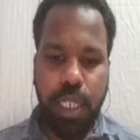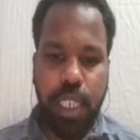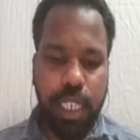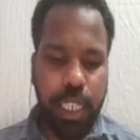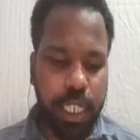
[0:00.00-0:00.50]

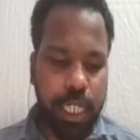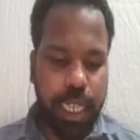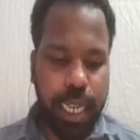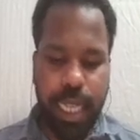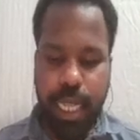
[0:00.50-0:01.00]
Just a
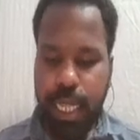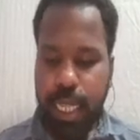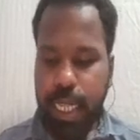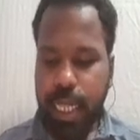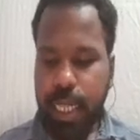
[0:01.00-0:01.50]
second.
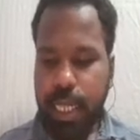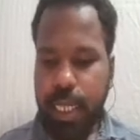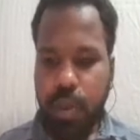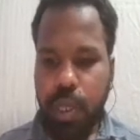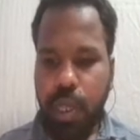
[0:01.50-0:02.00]

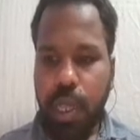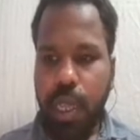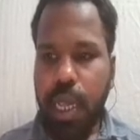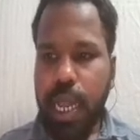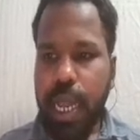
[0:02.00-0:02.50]

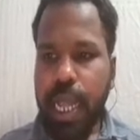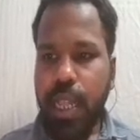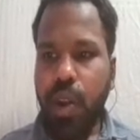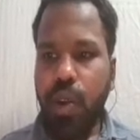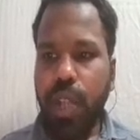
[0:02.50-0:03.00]

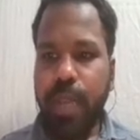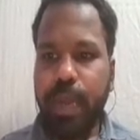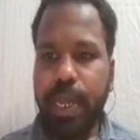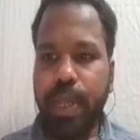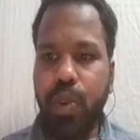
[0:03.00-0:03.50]
And now let
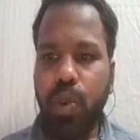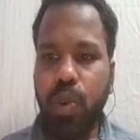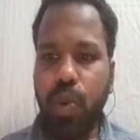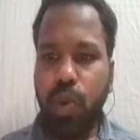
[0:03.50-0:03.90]
me do,